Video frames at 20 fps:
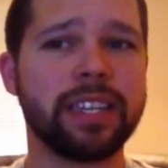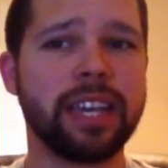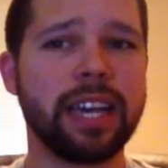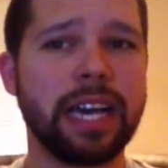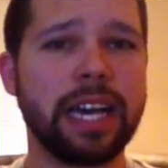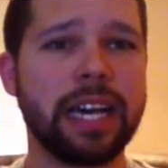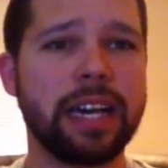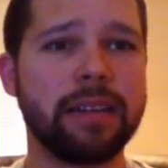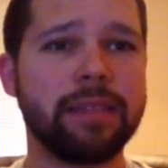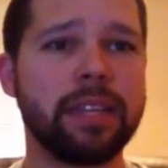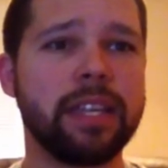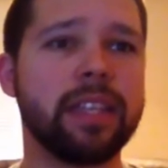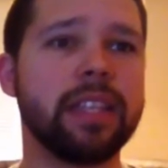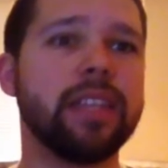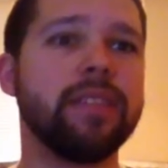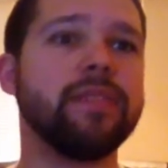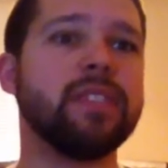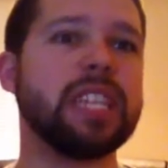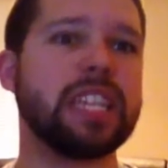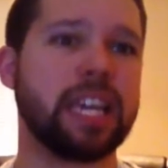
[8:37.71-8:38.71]
it
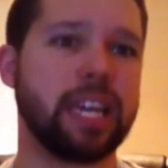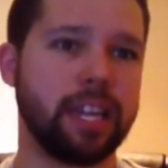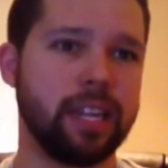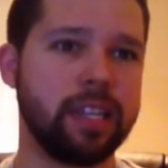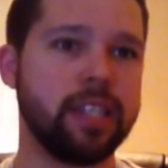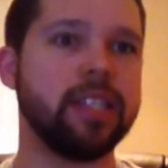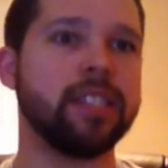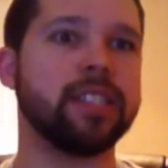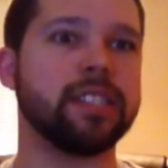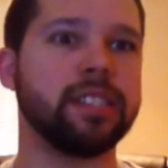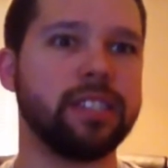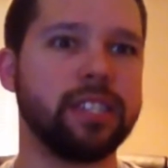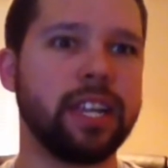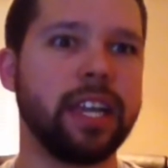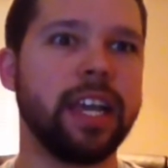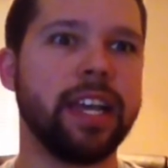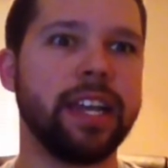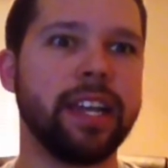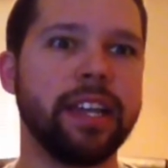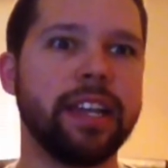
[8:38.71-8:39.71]
leaves you kind of
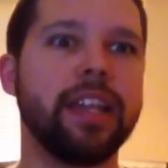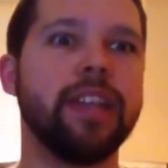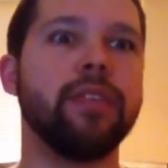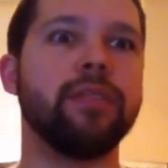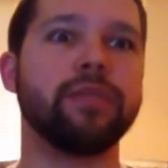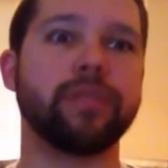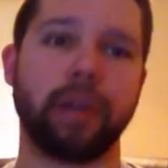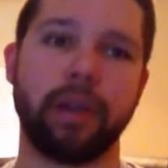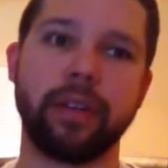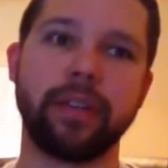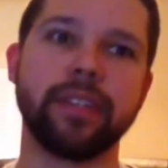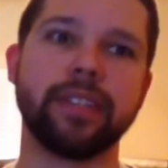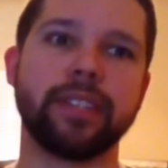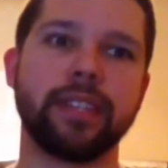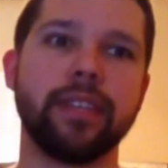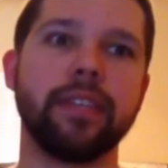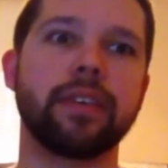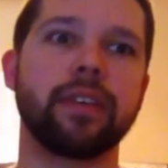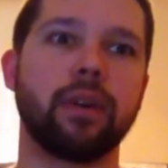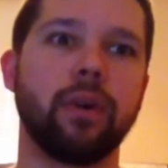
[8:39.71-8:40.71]
disenchanted, and you start to
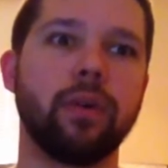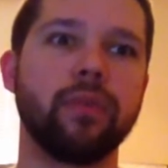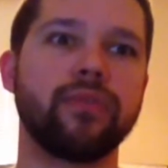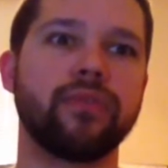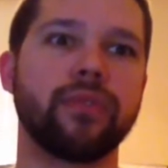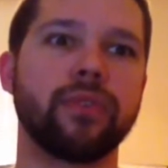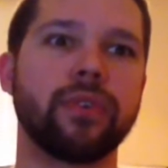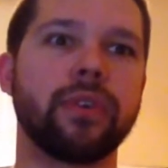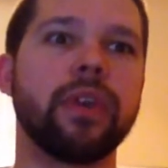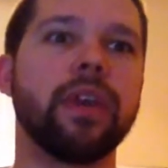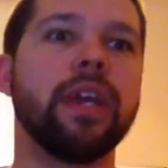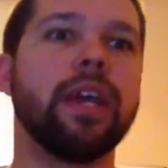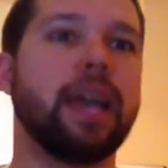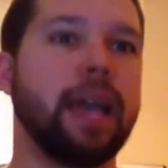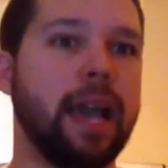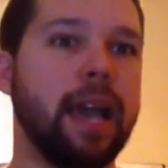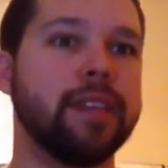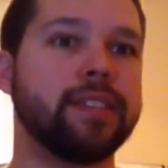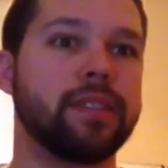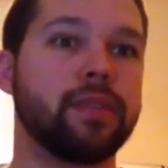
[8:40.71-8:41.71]
see the culture
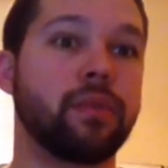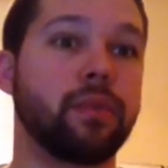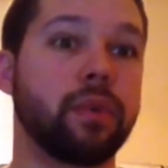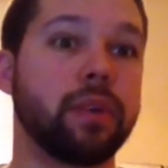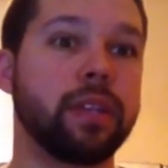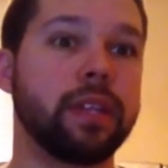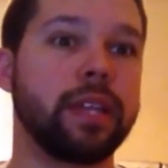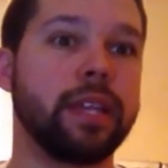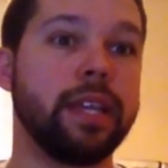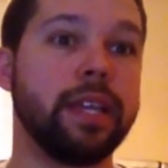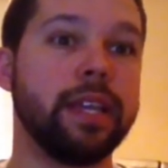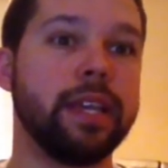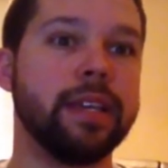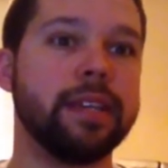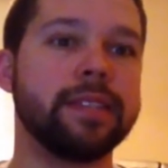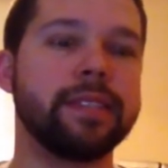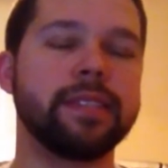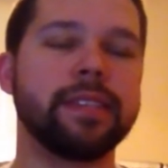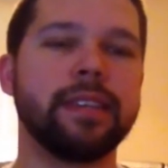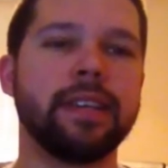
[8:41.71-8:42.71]
as it really
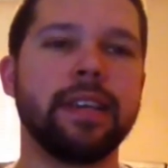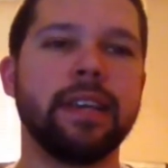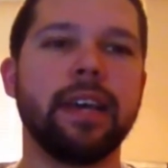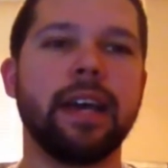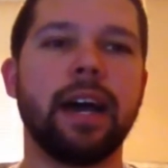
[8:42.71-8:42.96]
is.